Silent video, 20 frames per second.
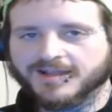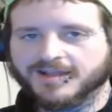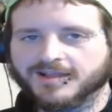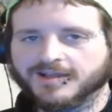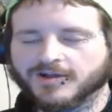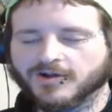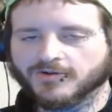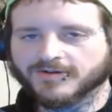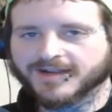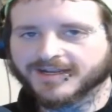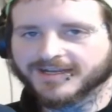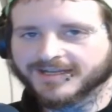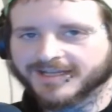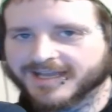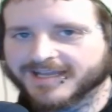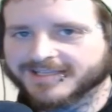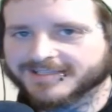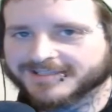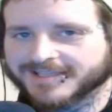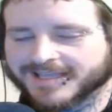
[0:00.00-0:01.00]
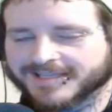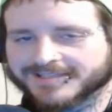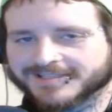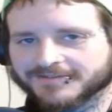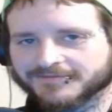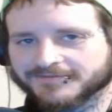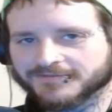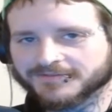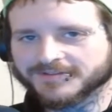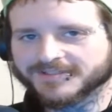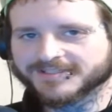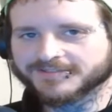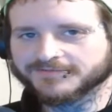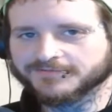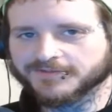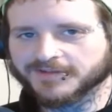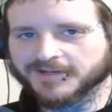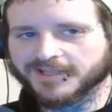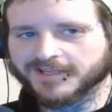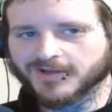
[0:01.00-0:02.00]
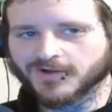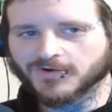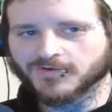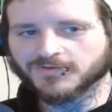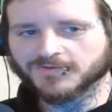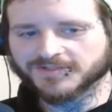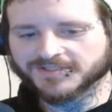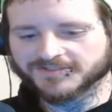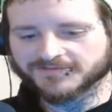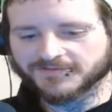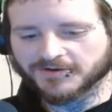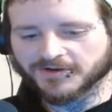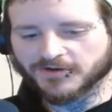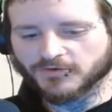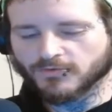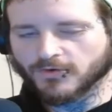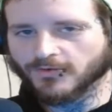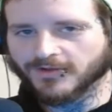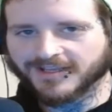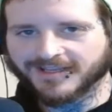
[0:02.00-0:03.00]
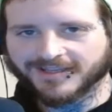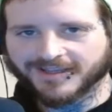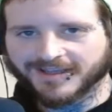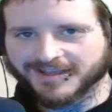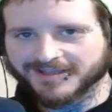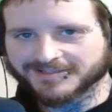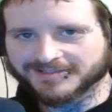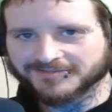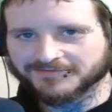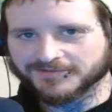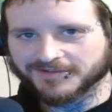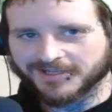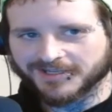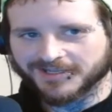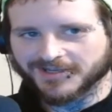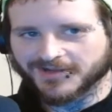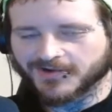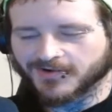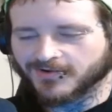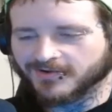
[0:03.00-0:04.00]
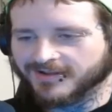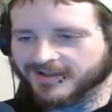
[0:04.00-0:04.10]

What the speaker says: Alright, guys, that's it for this video. This very Rolly-esque video.